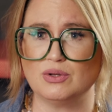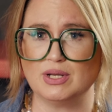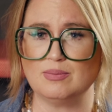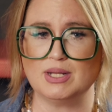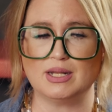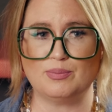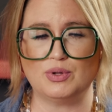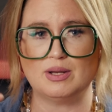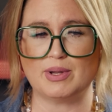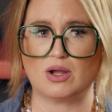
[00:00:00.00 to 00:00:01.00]
You know what I mean? And I
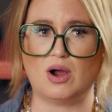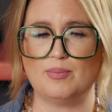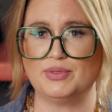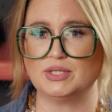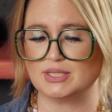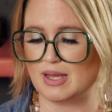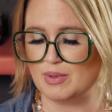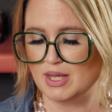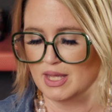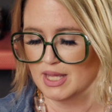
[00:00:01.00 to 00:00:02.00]
put it in my car. But this time
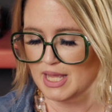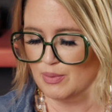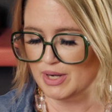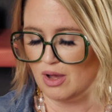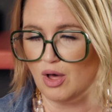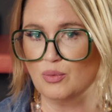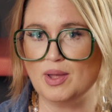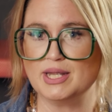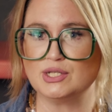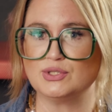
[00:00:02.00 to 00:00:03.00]
it went all the
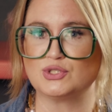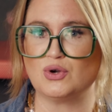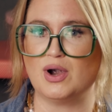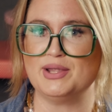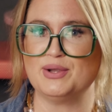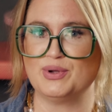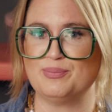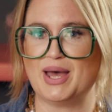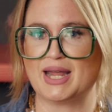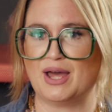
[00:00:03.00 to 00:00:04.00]
way into the store and then
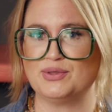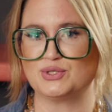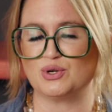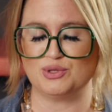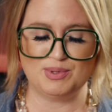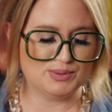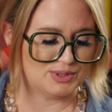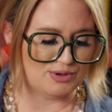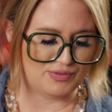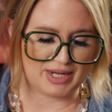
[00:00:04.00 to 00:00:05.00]
went back out of the store with me. It was
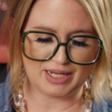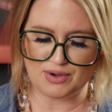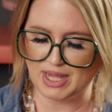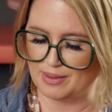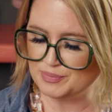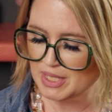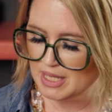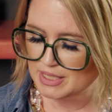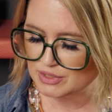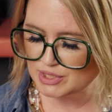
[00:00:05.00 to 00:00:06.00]
so funny. Okay.
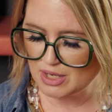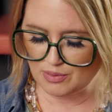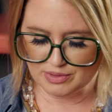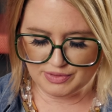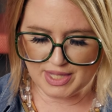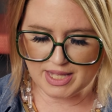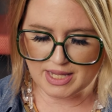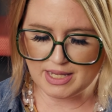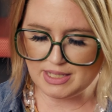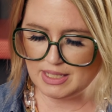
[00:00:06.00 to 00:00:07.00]
So
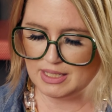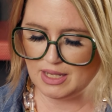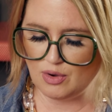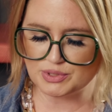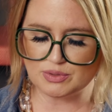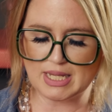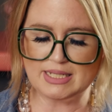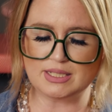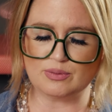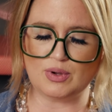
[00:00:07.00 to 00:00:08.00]
then, oh, so
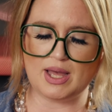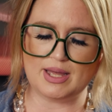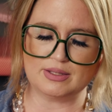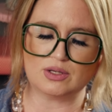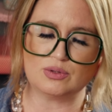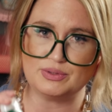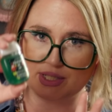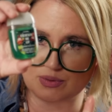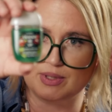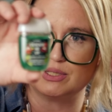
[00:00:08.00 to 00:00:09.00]
I, uh,
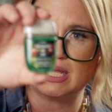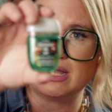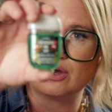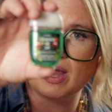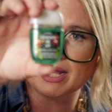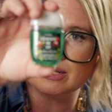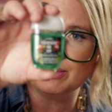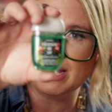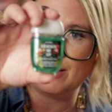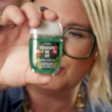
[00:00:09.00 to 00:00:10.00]
this one is, I got Cracking
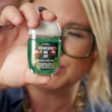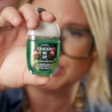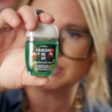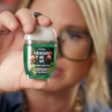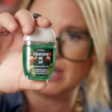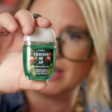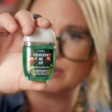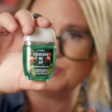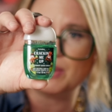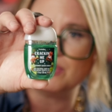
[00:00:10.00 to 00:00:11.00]
Me Up, which is
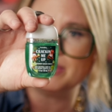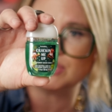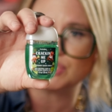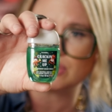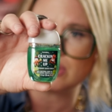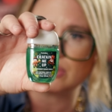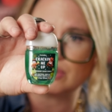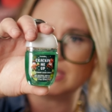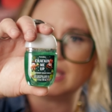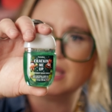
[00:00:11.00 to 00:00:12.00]
uh, peppermint sugar
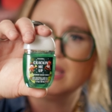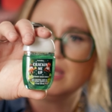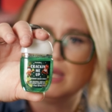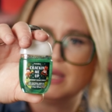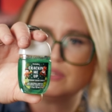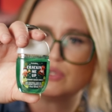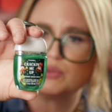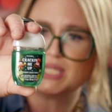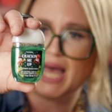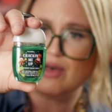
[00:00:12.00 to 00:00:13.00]
cookie. So it
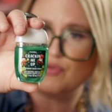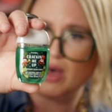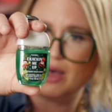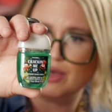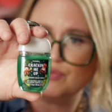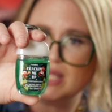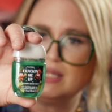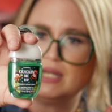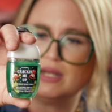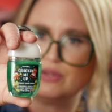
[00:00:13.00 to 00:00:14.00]
was half off
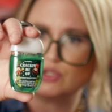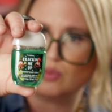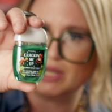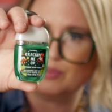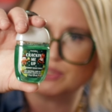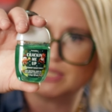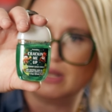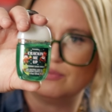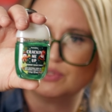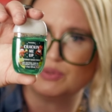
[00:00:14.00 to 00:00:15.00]
and then another 20%
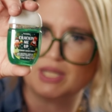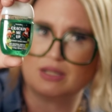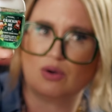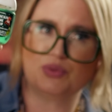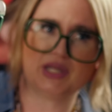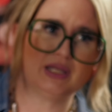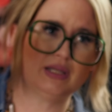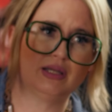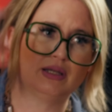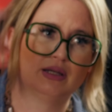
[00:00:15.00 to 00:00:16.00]
off. So it was like
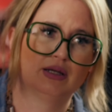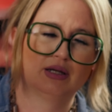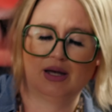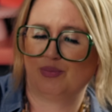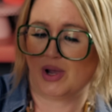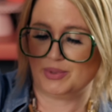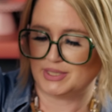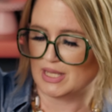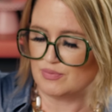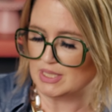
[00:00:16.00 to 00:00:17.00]
only probably
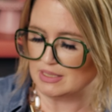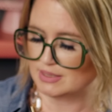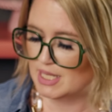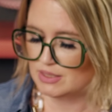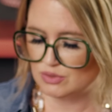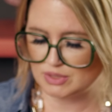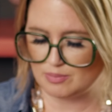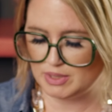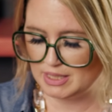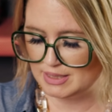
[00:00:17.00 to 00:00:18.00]
70 cents or
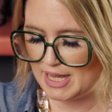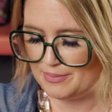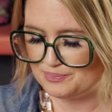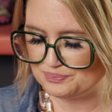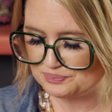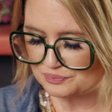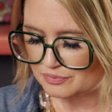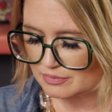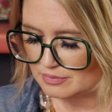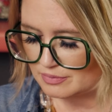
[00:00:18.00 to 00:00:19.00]
something like that.
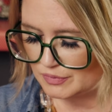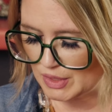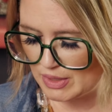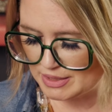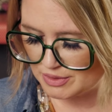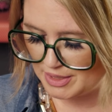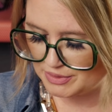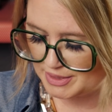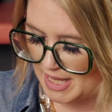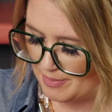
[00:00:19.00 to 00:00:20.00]
Okay. So
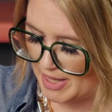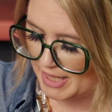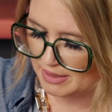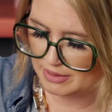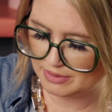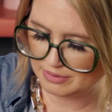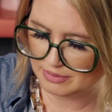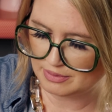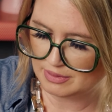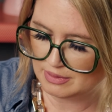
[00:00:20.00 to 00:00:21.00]
there's that bag.